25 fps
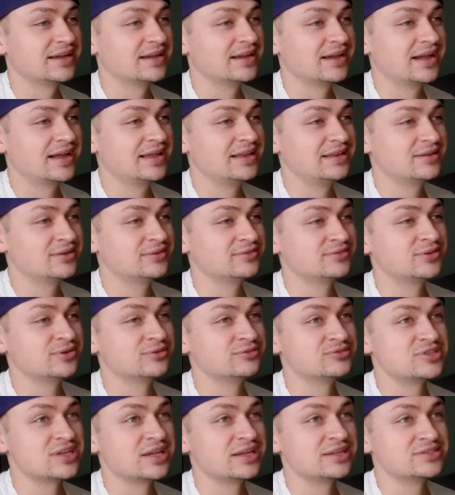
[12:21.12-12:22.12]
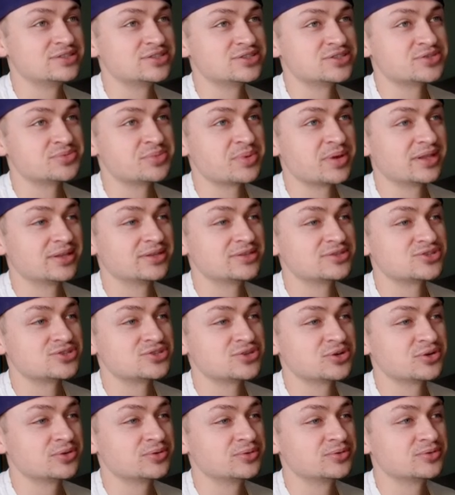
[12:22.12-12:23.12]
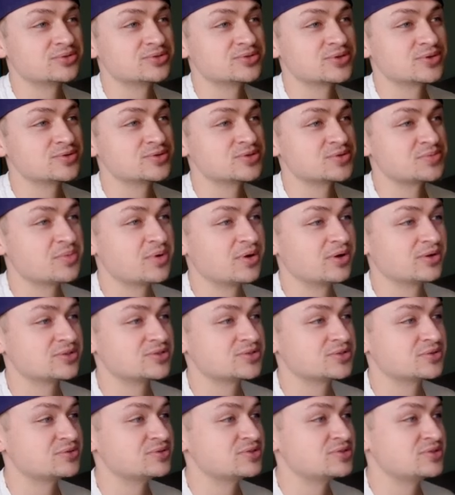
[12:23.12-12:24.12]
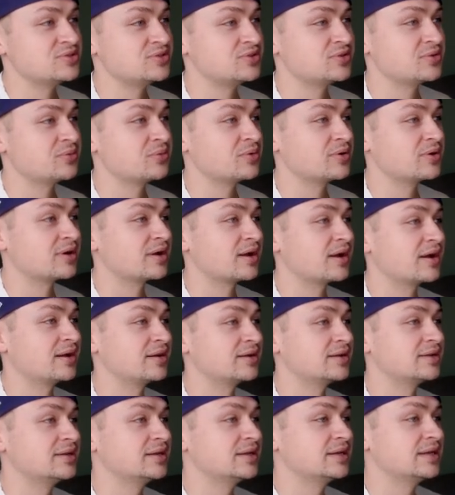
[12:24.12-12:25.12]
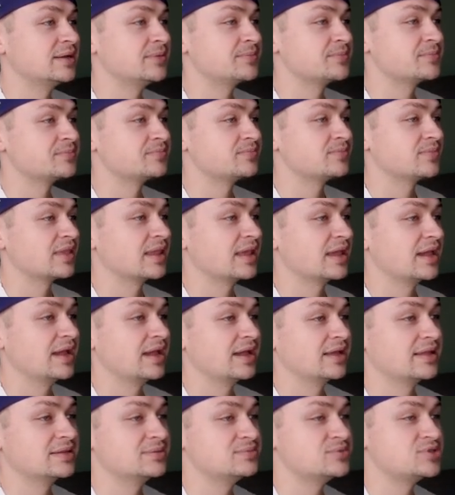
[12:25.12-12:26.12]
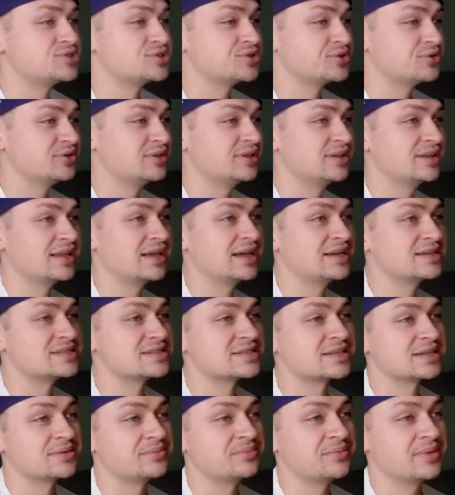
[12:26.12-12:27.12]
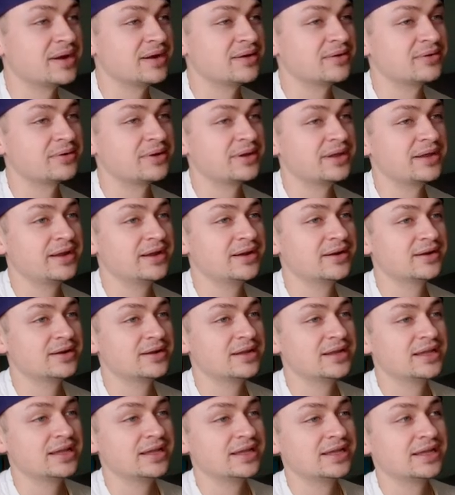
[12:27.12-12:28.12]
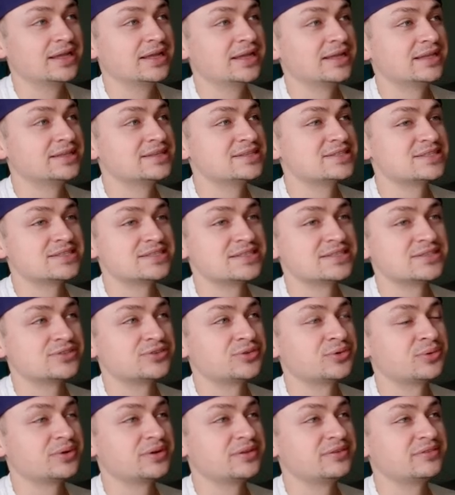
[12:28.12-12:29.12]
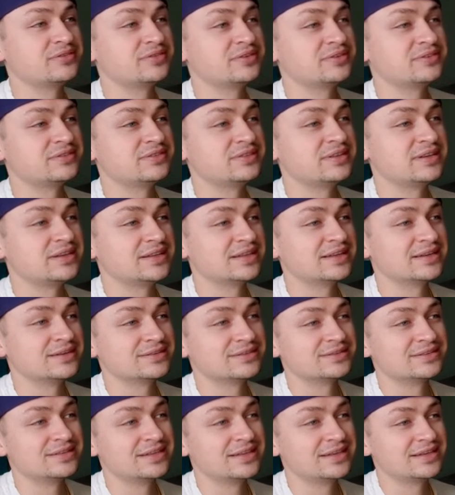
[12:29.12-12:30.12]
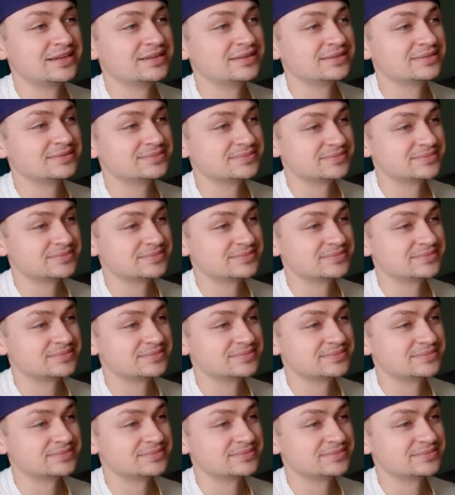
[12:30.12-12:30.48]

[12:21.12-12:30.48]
I love those engines, man. They're so small, so easy to work on. And let me show you the last Camaro here. This is a 2015 LT.